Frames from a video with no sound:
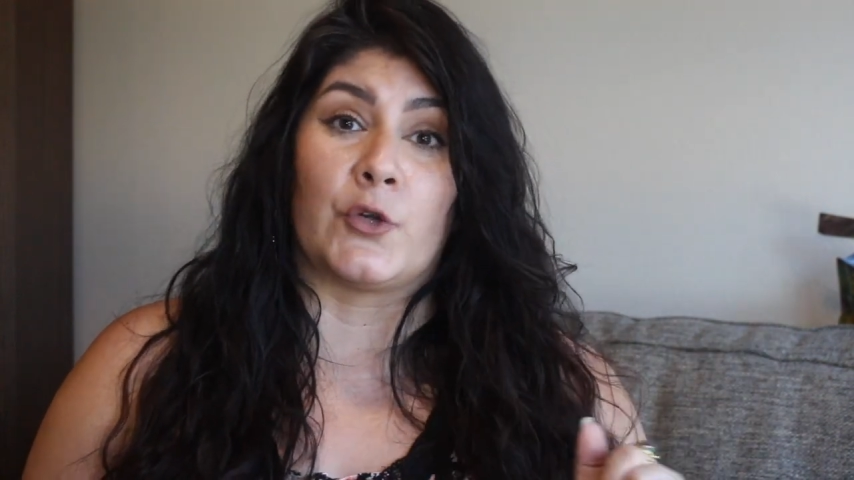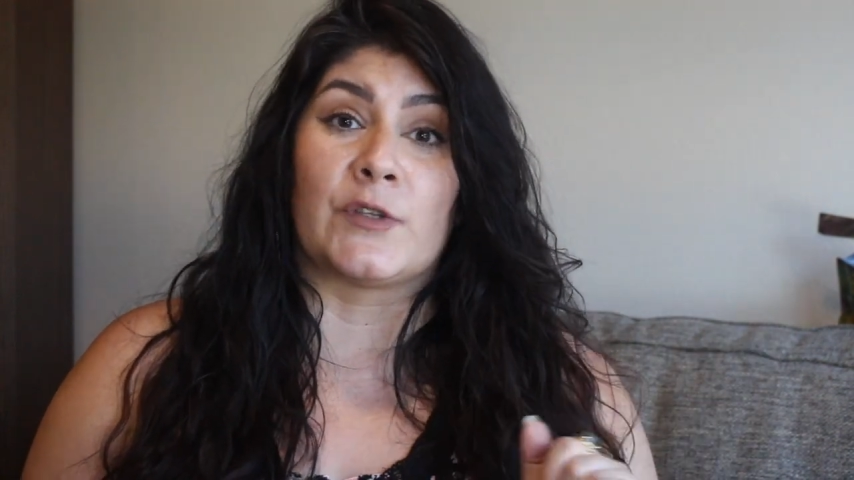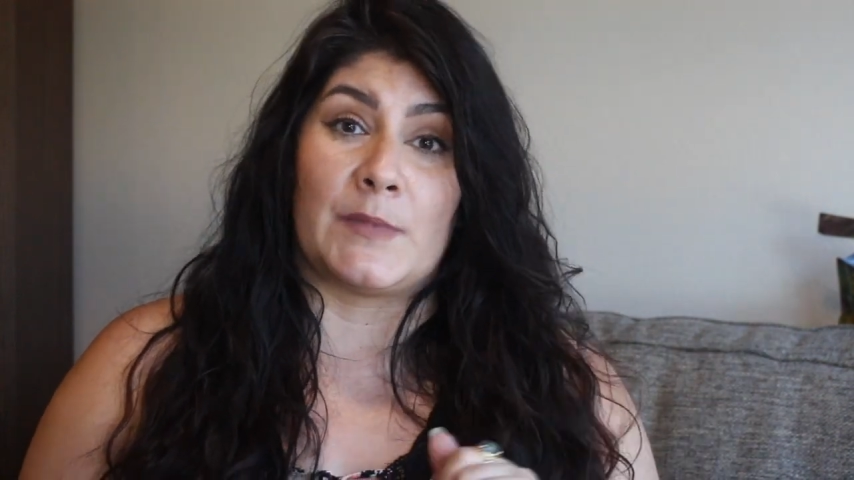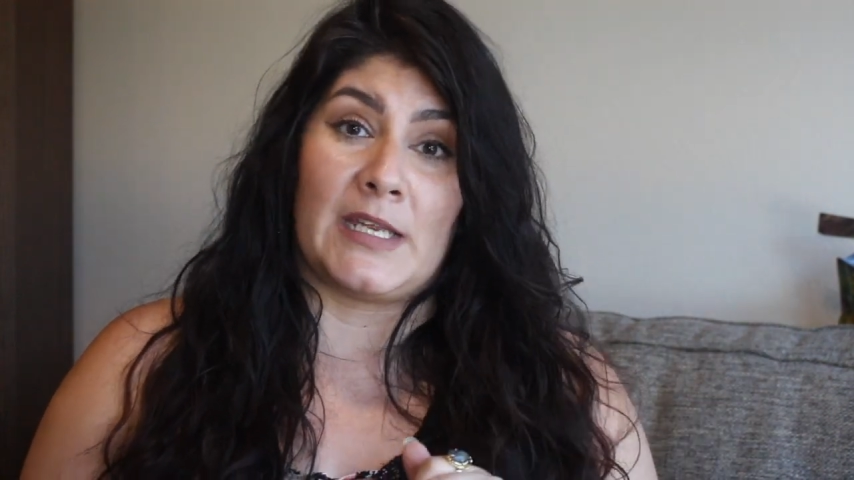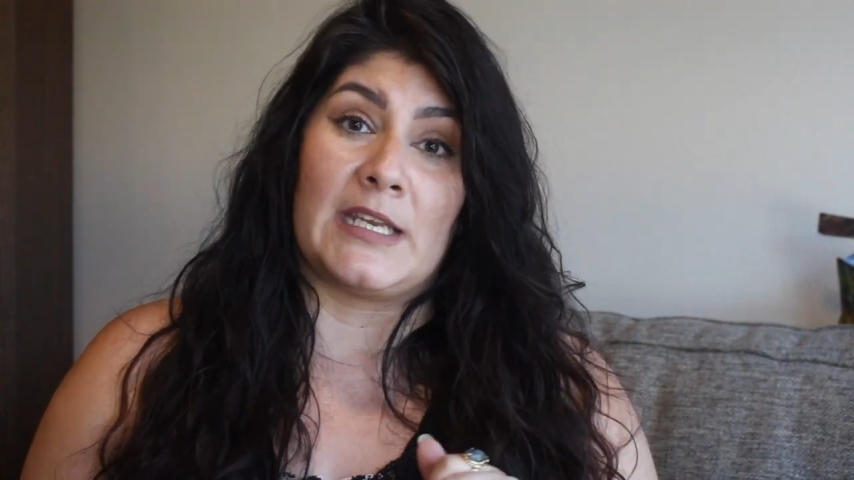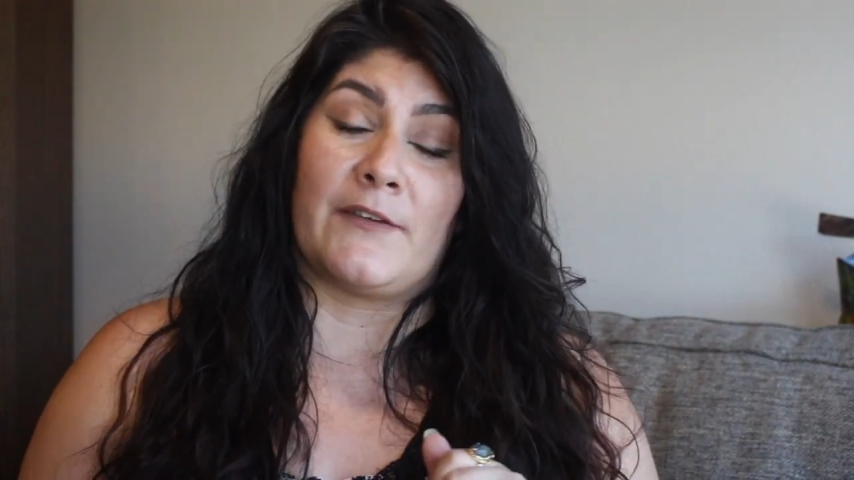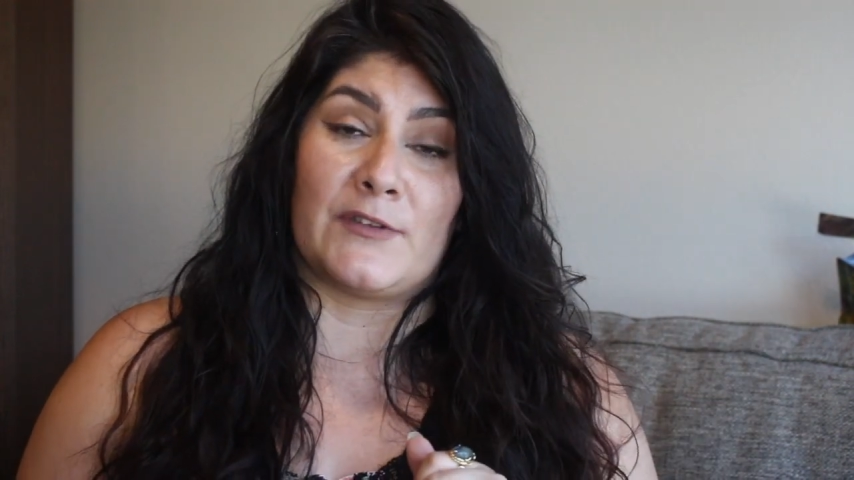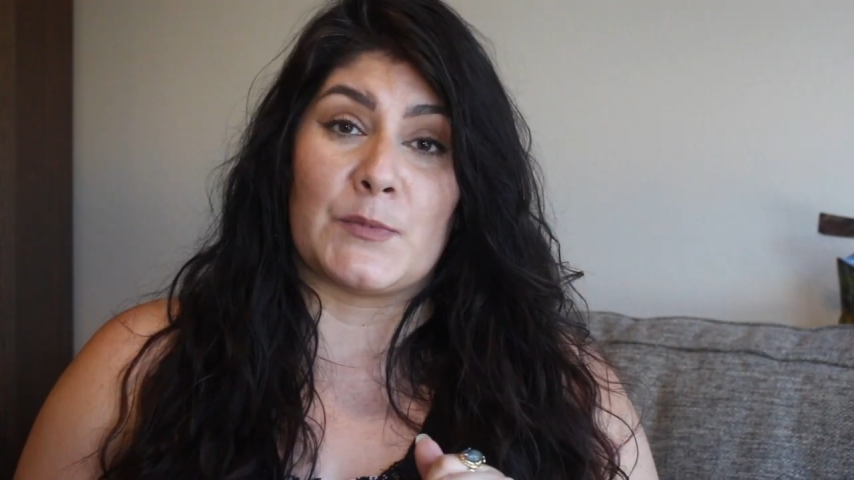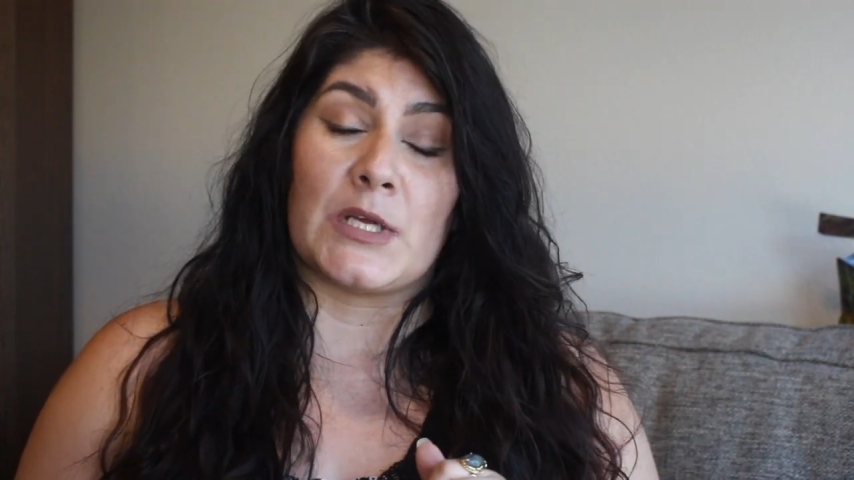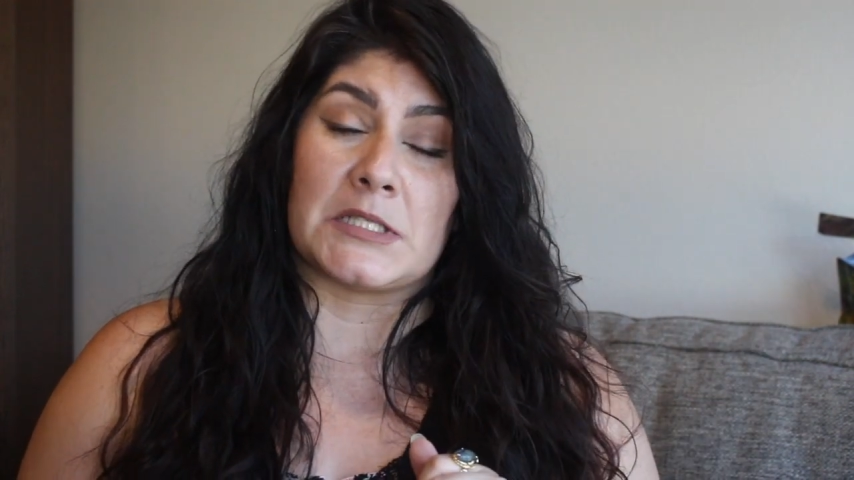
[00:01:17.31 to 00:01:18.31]
in the beginning of
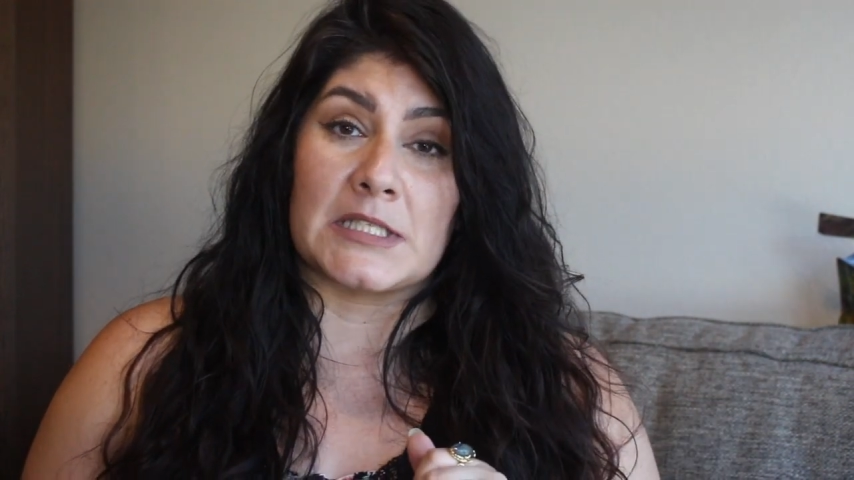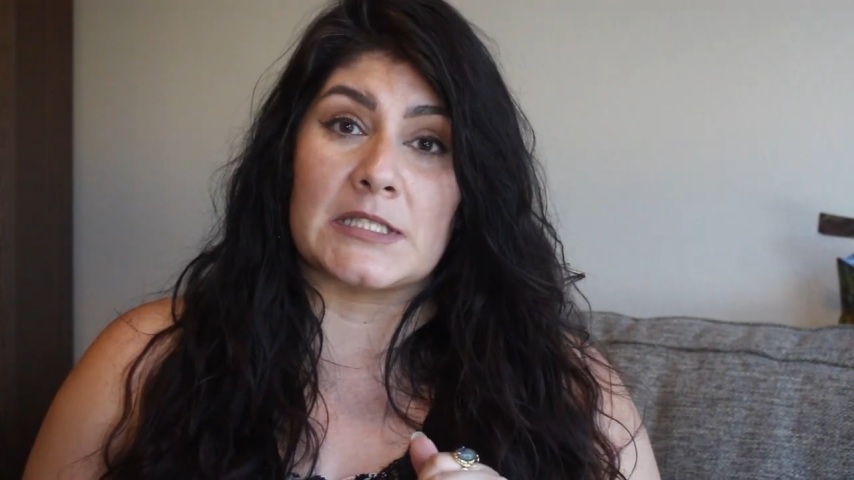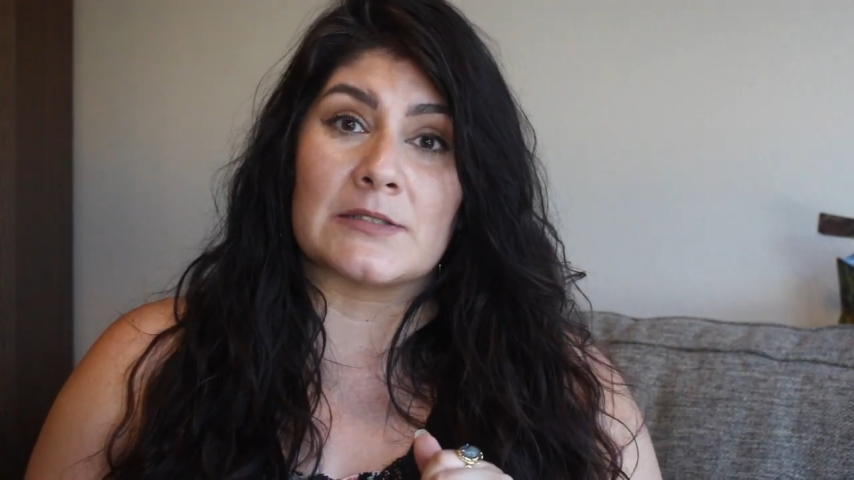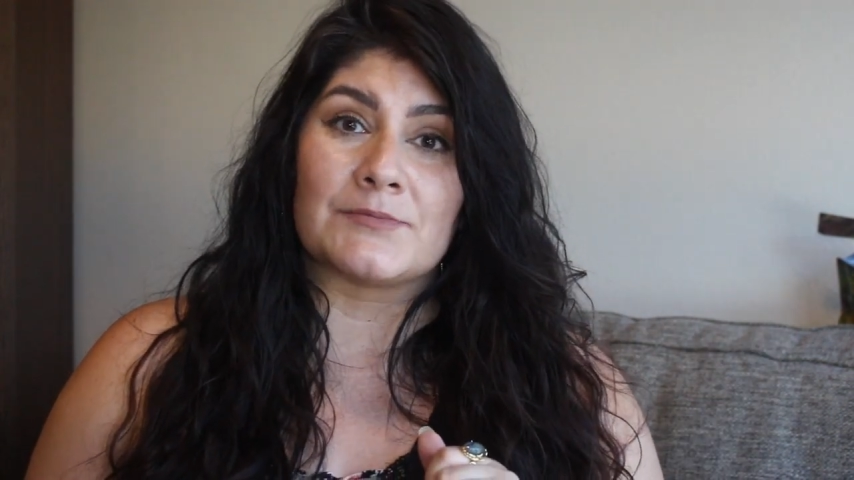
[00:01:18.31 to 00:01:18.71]
this process.